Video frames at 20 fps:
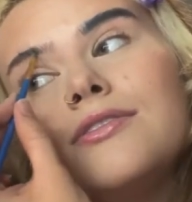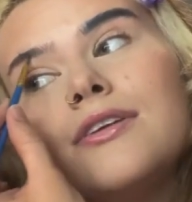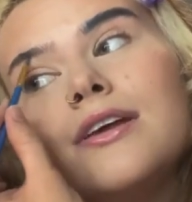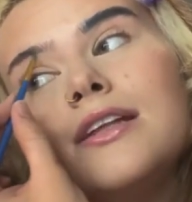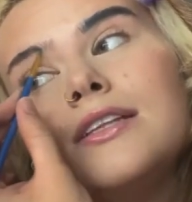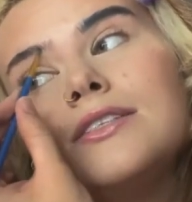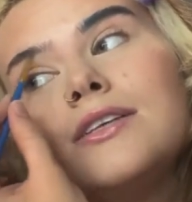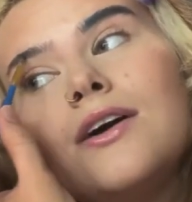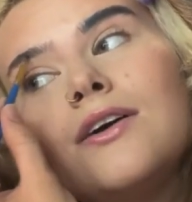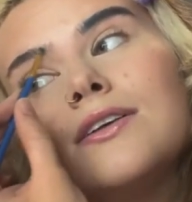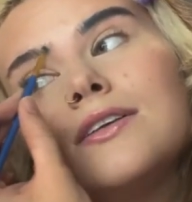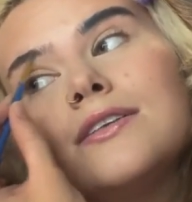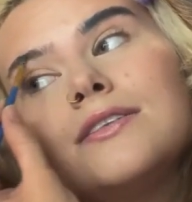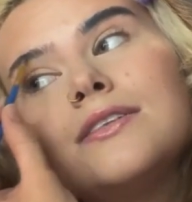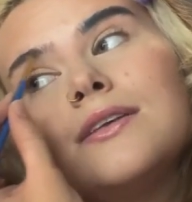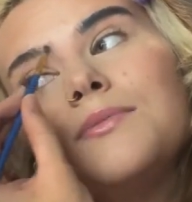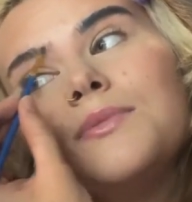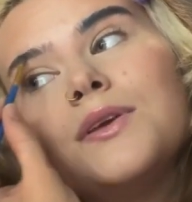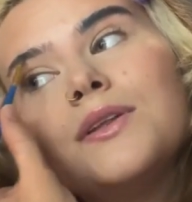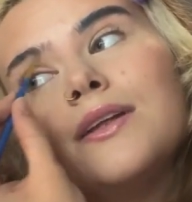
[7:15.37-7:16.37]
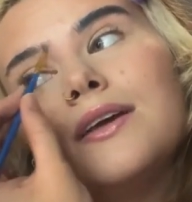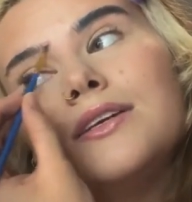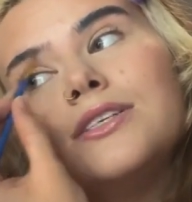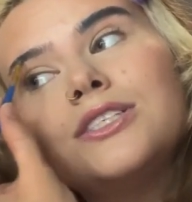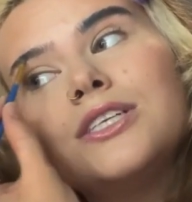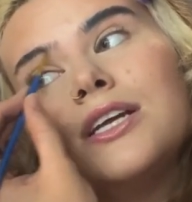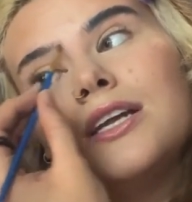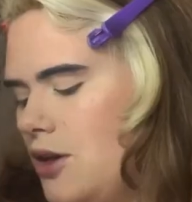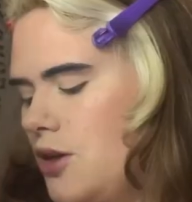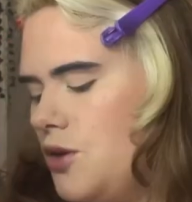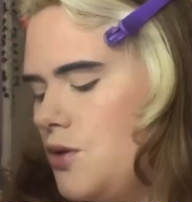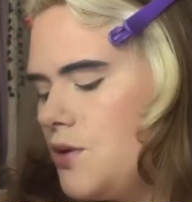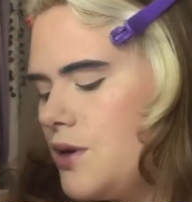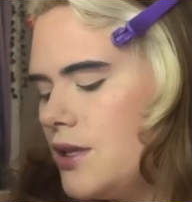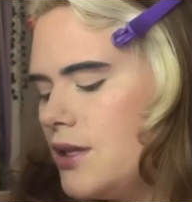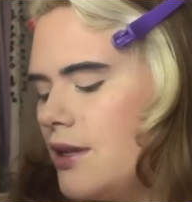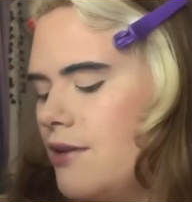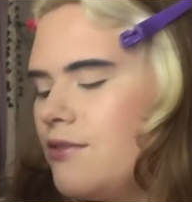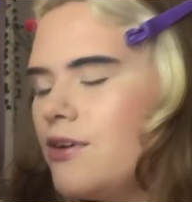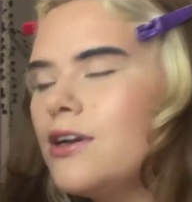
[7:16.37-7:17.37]
It's all a simulation. You
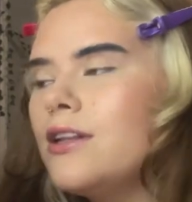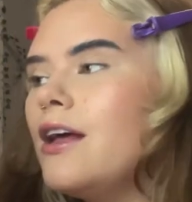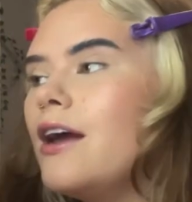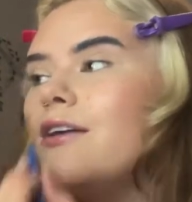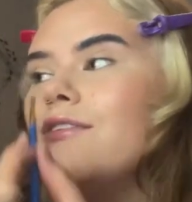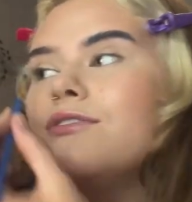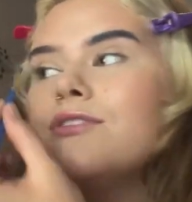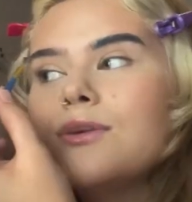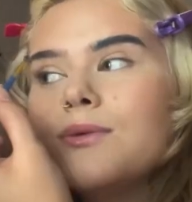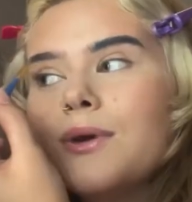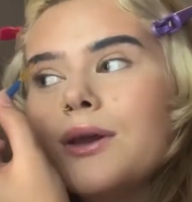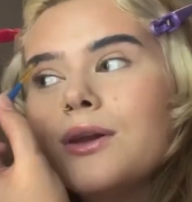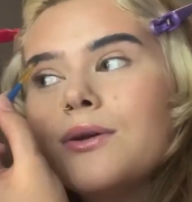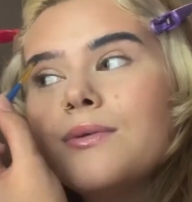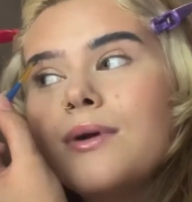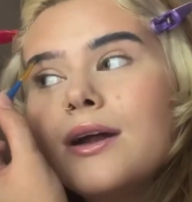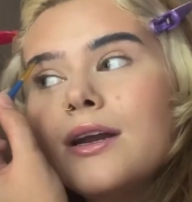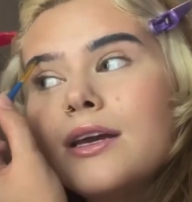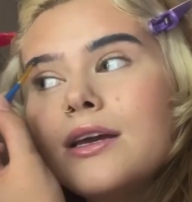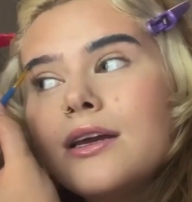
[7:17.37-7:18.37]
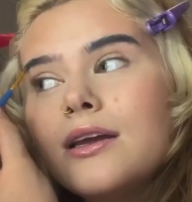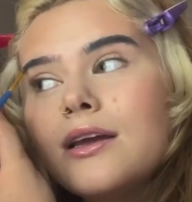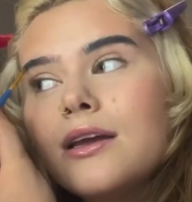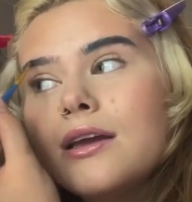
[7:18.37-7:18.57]
can live your life the way you want it,